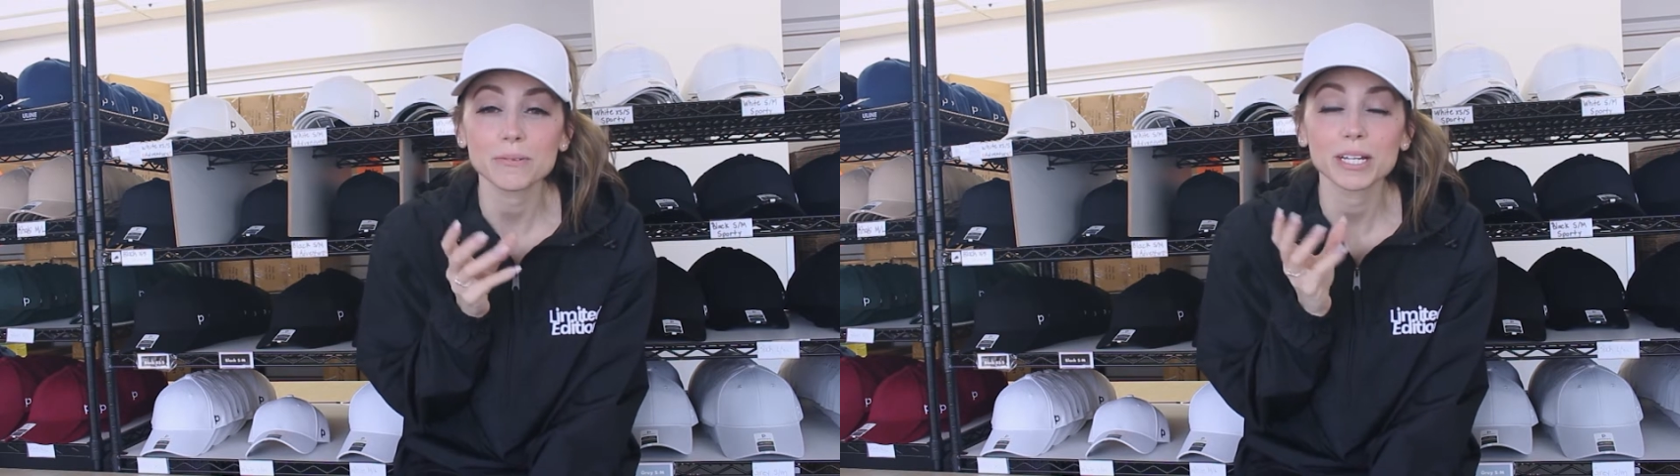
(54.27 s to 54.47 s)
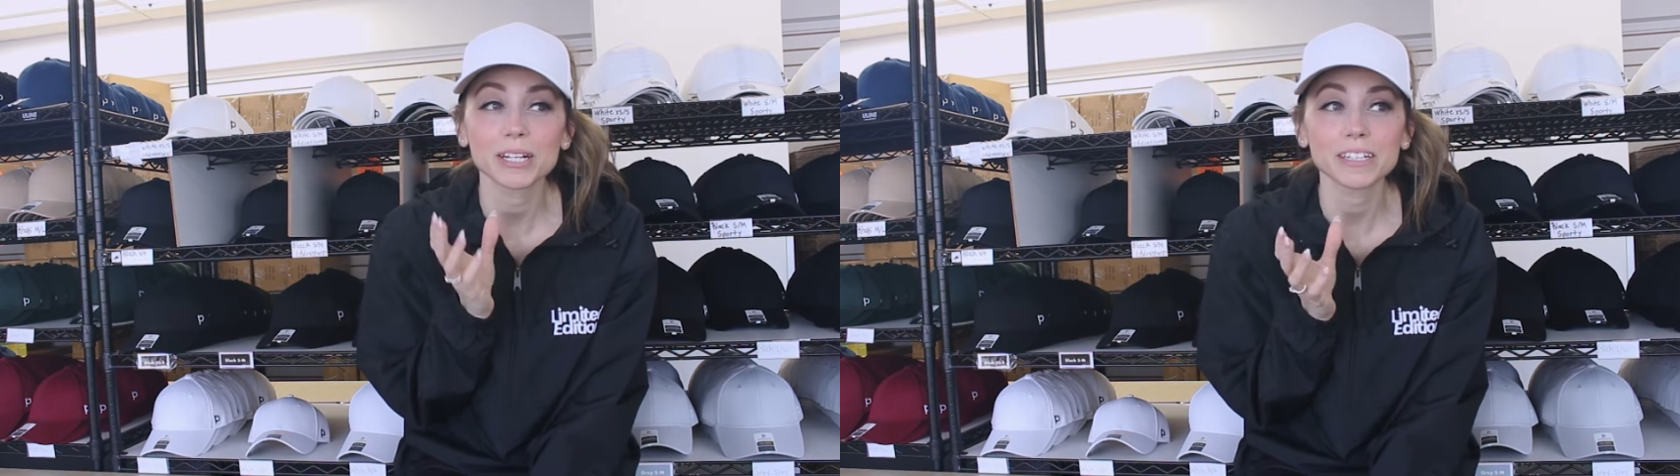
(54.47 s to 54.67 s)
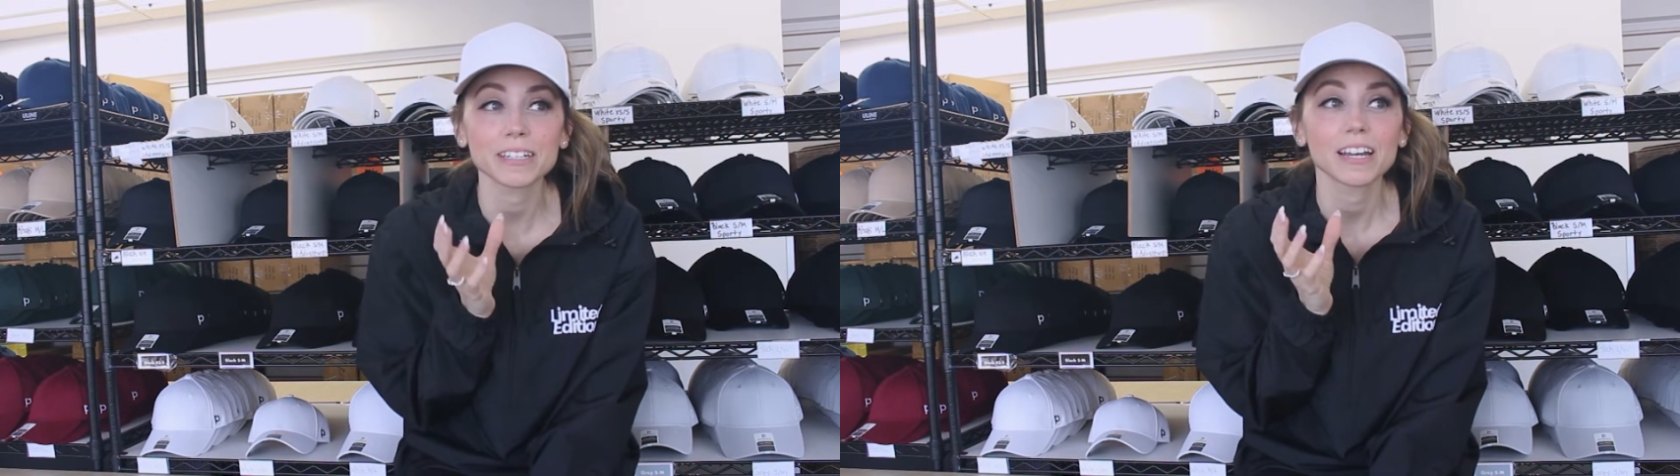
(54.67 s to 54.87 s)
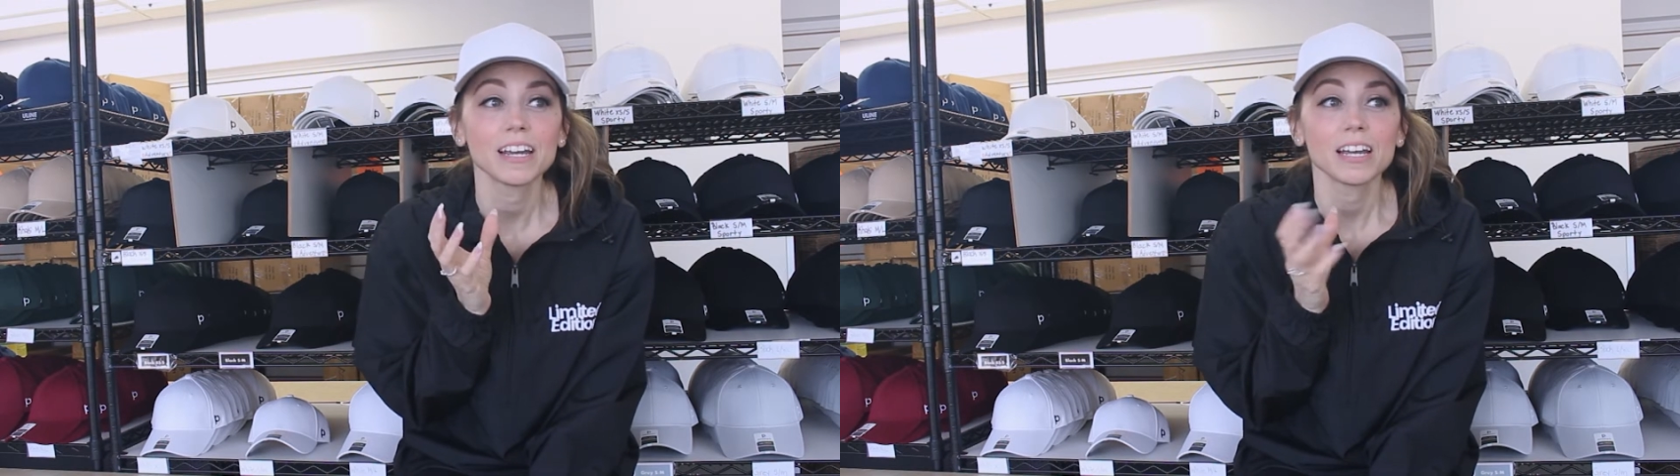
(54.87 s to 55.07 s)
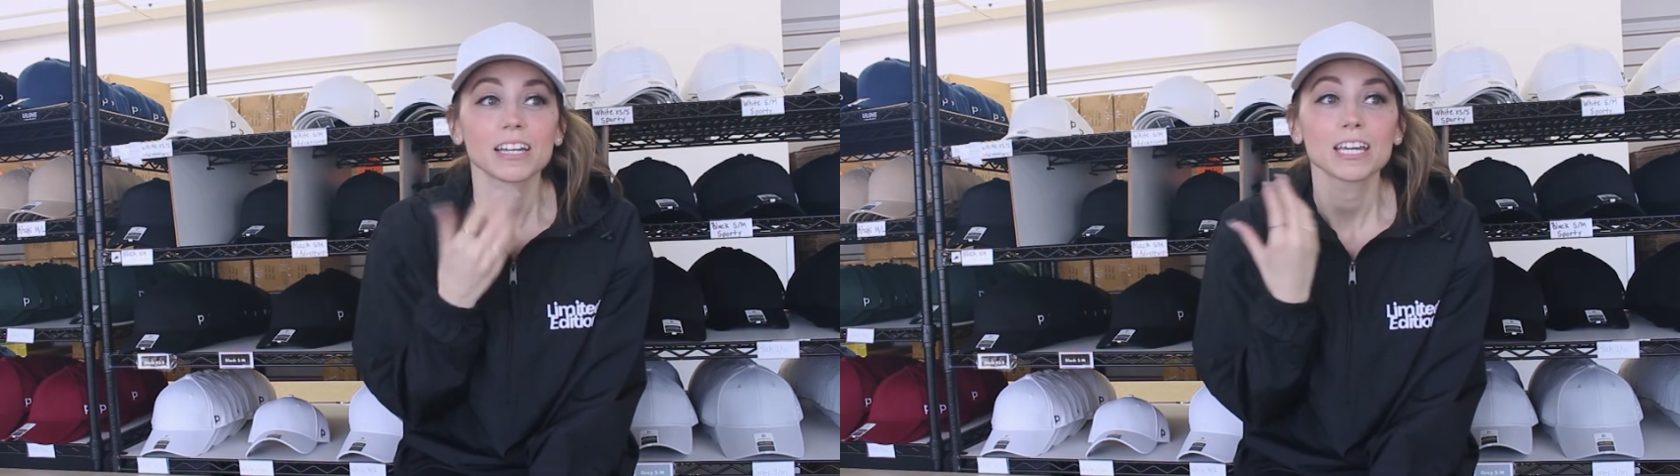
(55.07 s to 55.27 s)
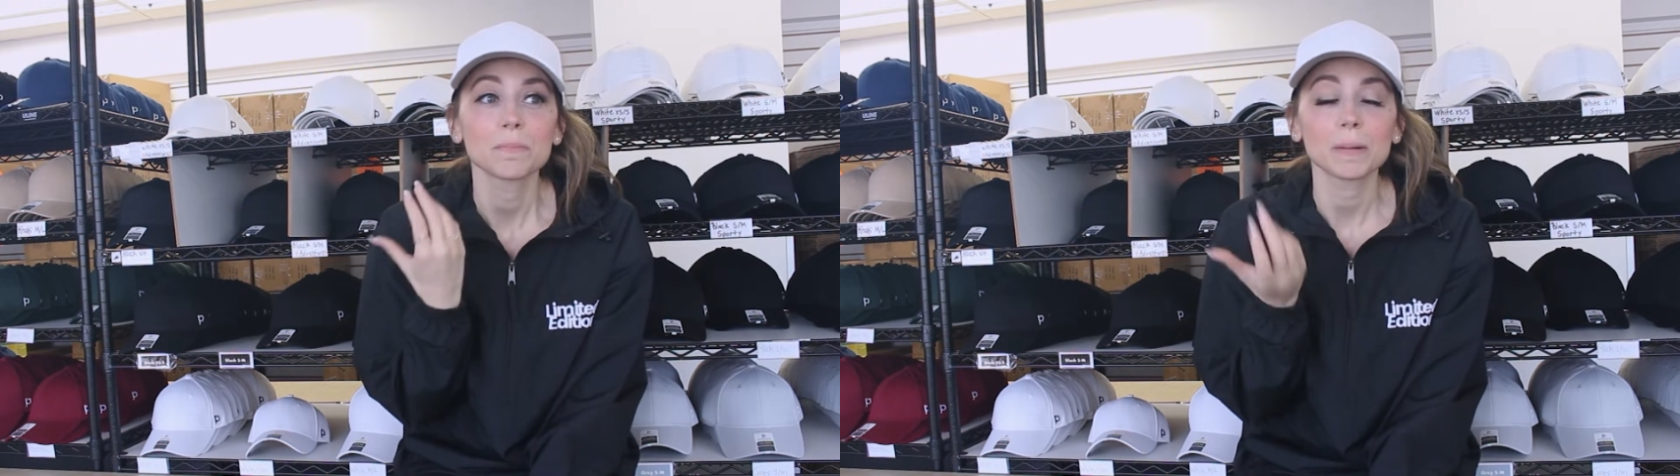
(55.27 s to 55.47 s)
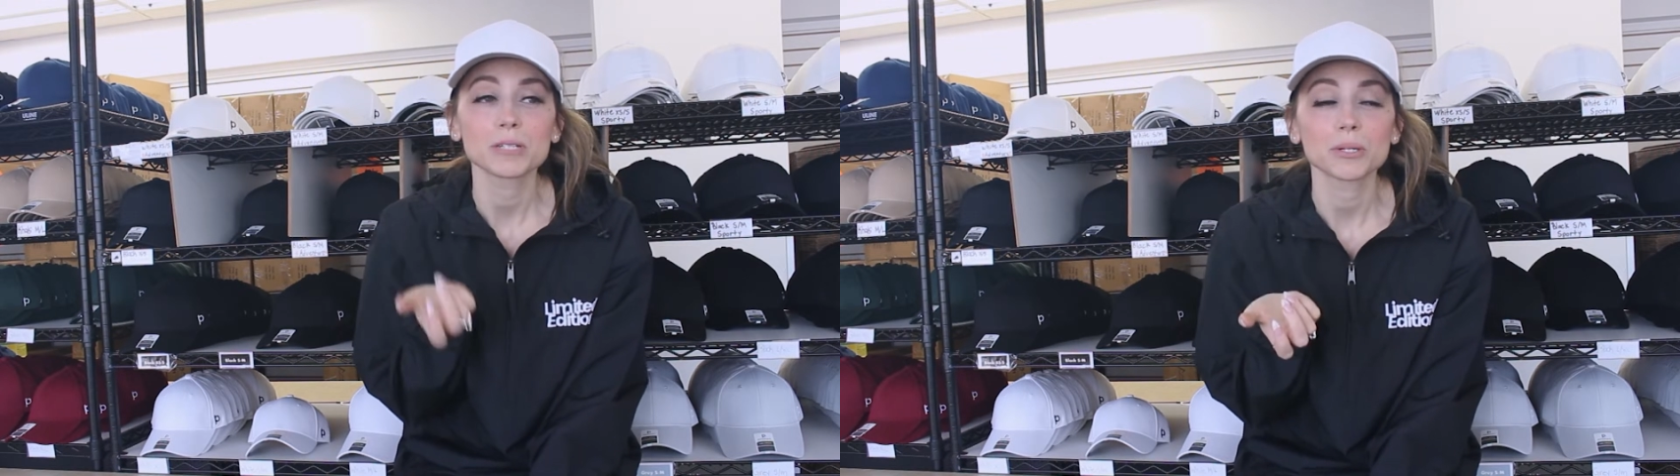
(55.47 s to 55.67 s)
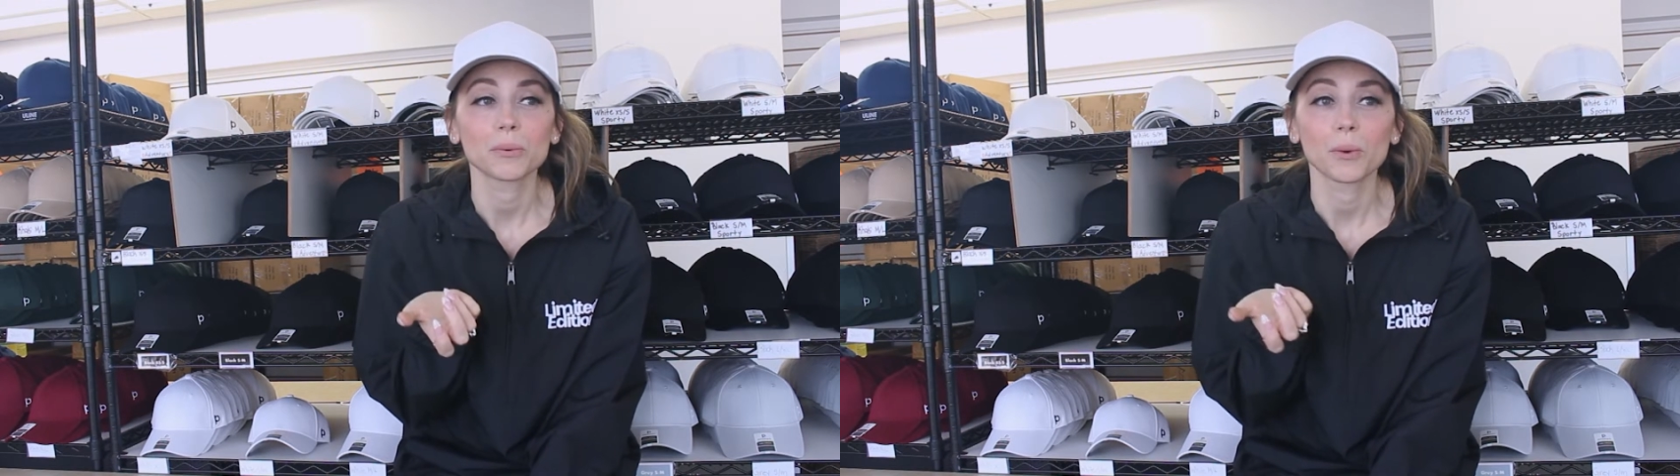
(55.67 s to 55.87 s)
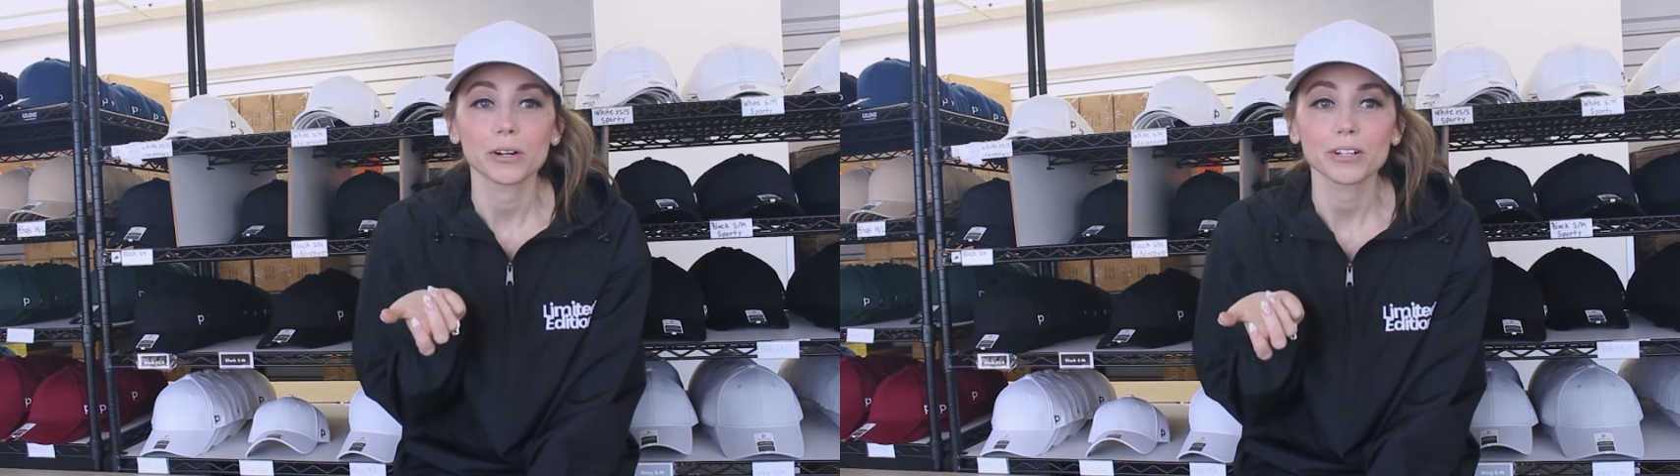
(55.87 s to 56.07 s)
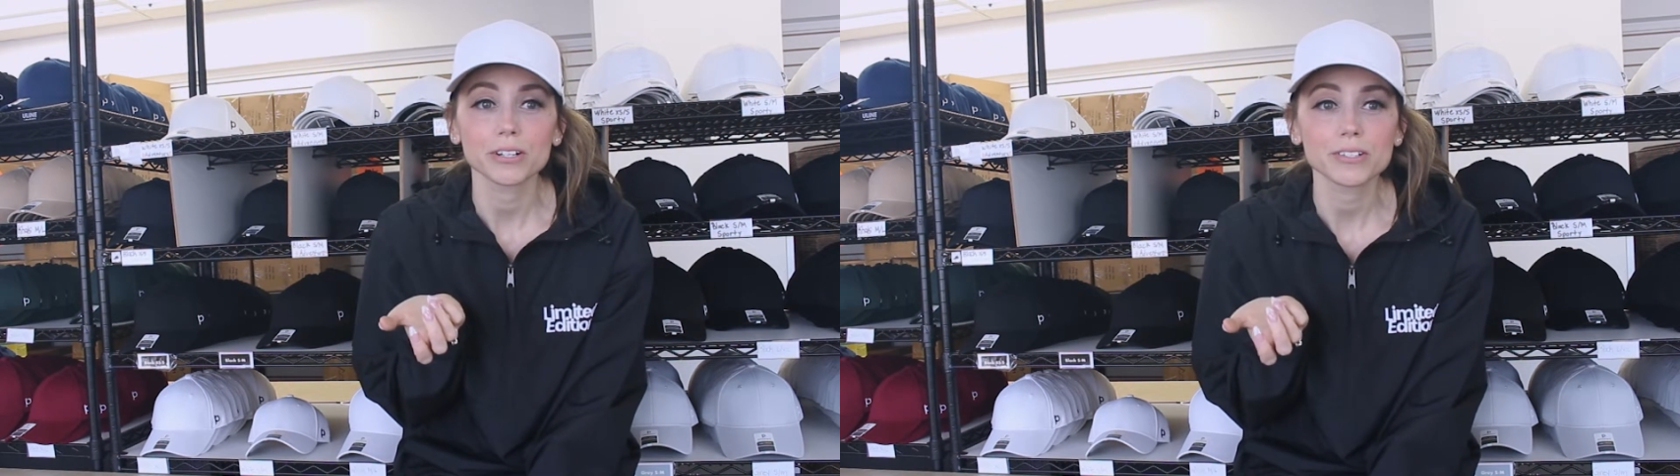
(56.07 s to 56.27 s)
We couldn't keep up to
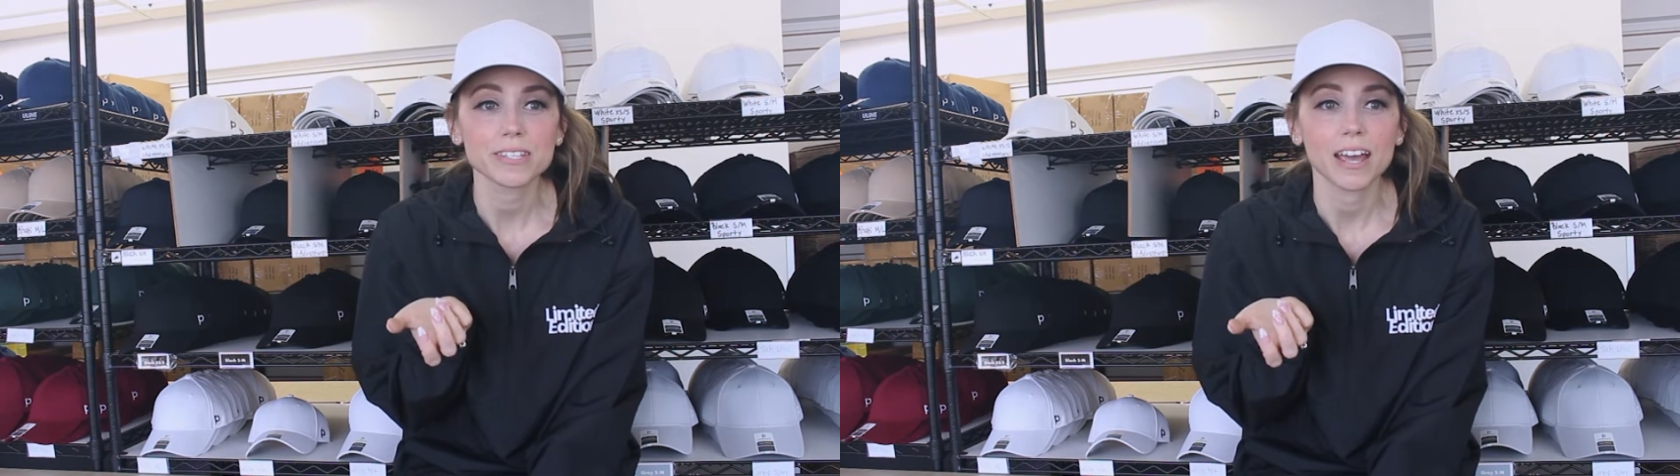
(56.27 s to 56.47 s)
orders,